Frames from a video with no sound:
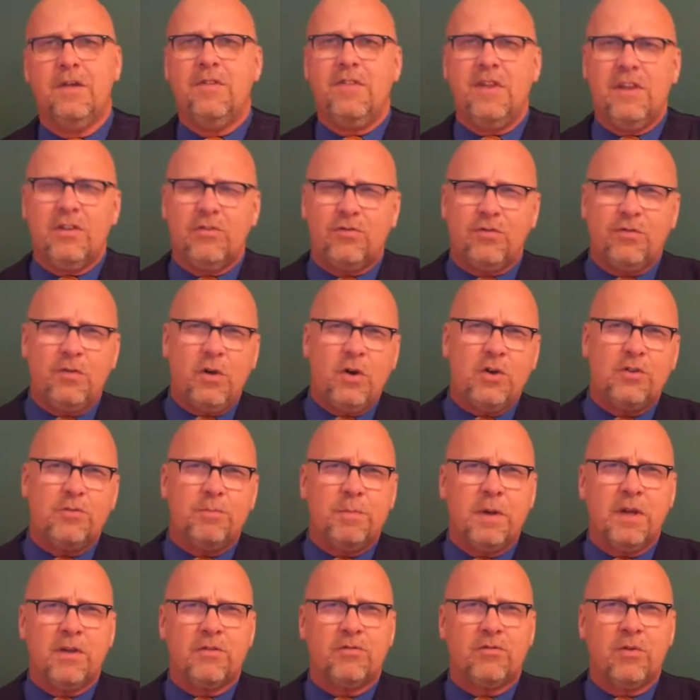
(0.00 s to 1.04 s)
This
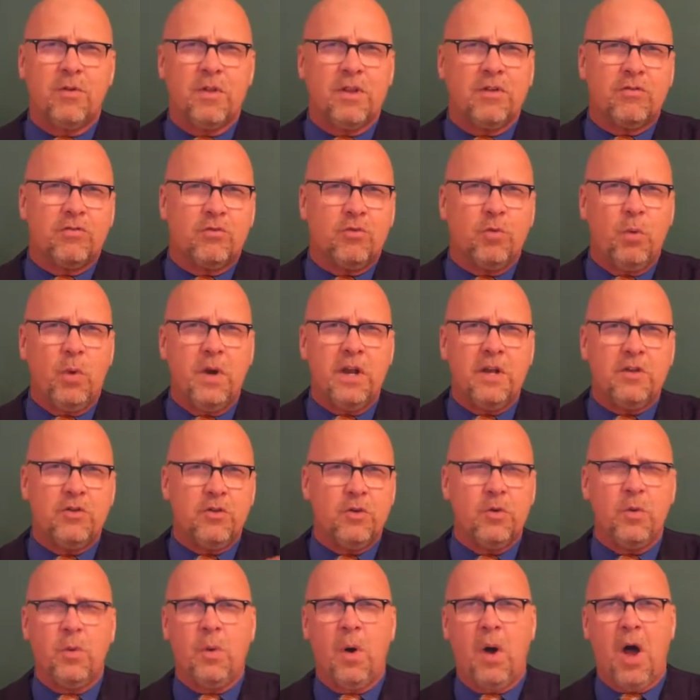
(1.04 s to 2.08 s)
first pistol, this
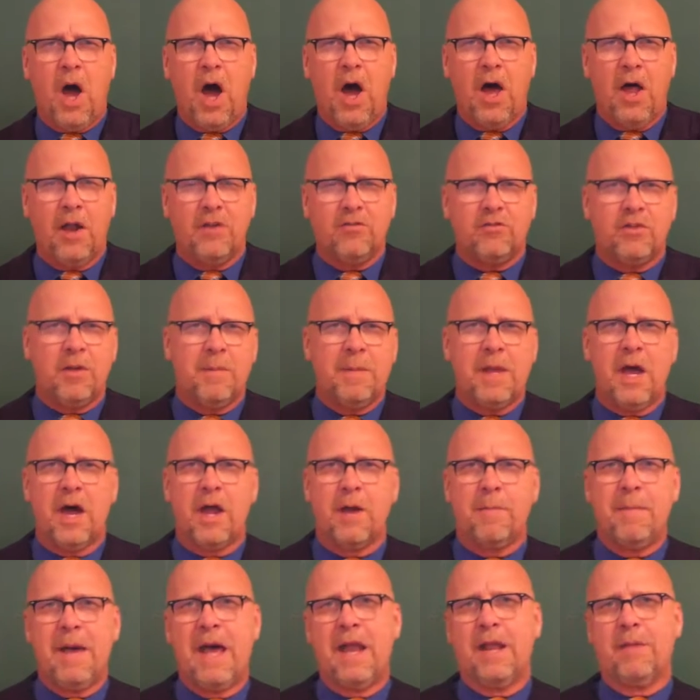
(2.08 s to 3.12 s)
.22
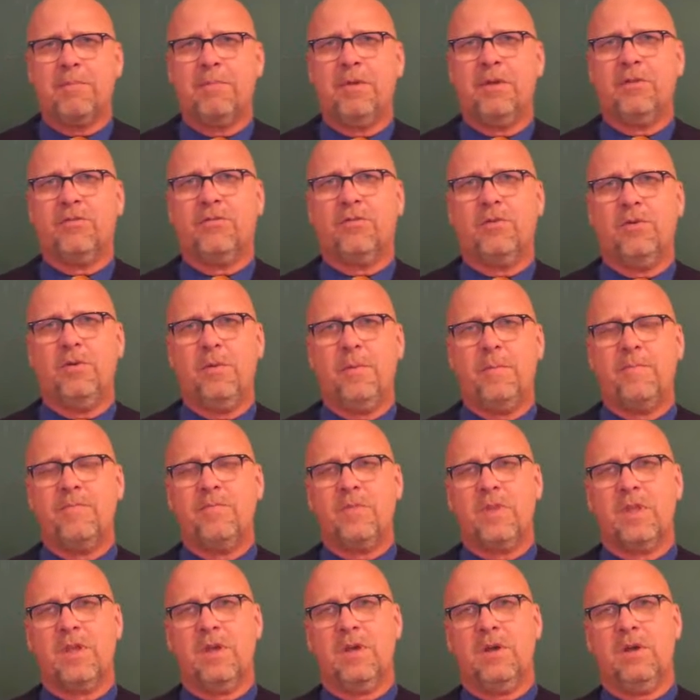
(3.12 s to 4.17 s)
semi-automatic pistol,
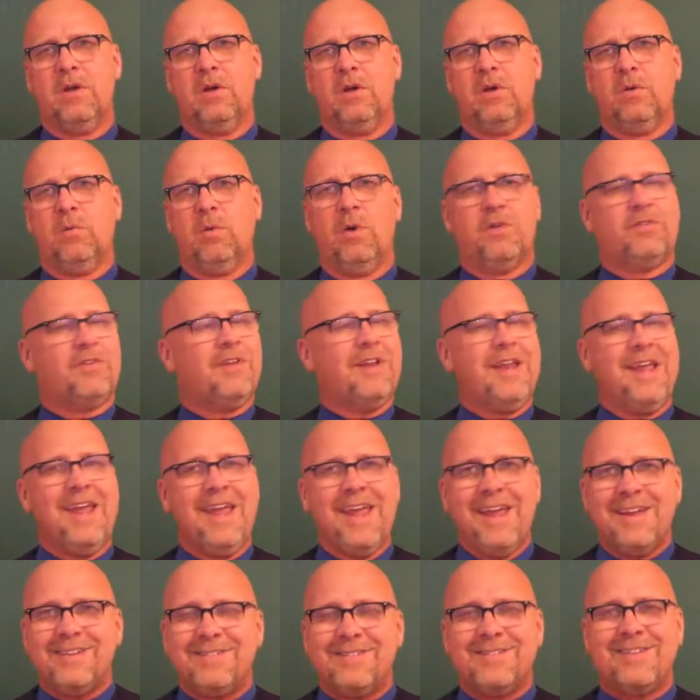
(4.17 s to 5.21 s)
was
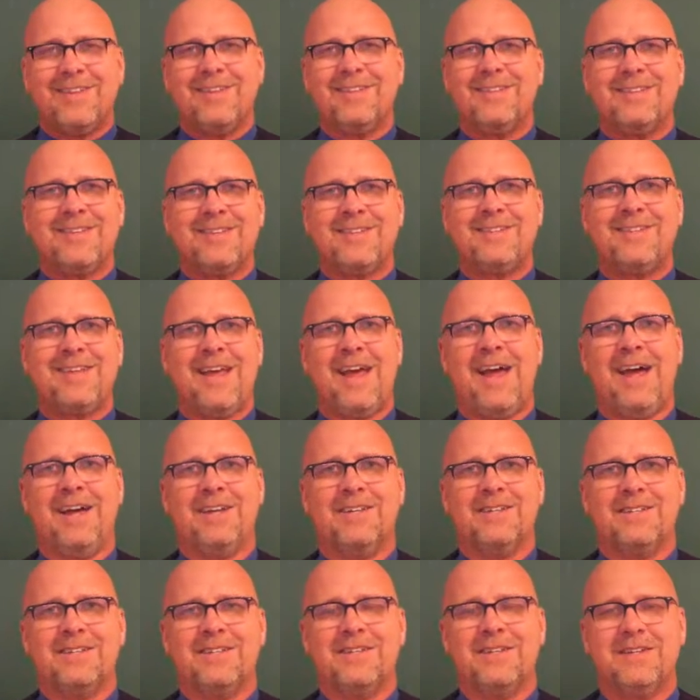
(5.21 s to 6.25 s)
an instant
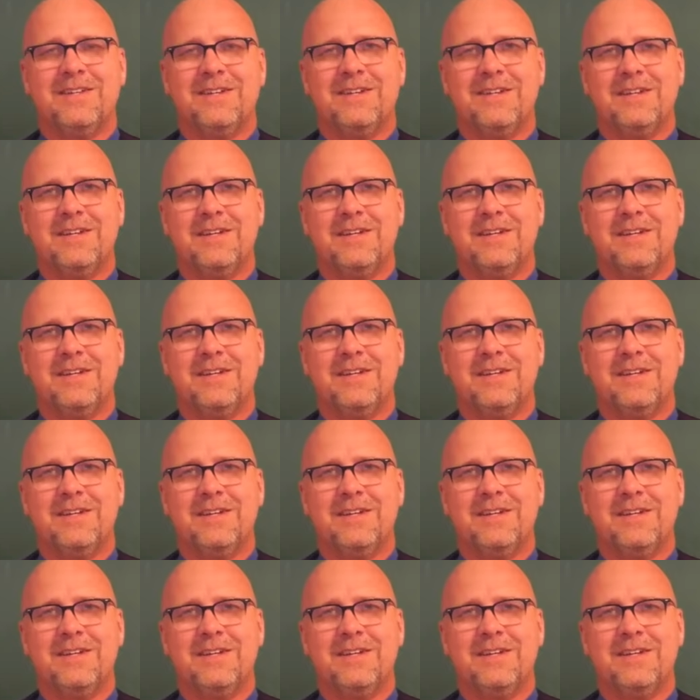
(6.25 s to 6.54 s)
success.